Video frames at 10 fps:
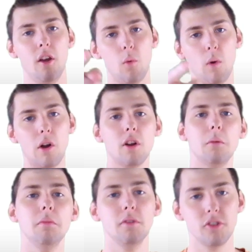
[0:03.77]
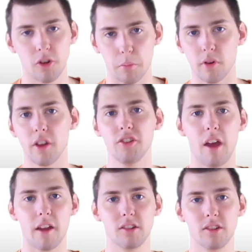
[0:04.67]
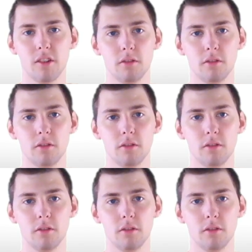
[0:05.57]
Welcome to Press X.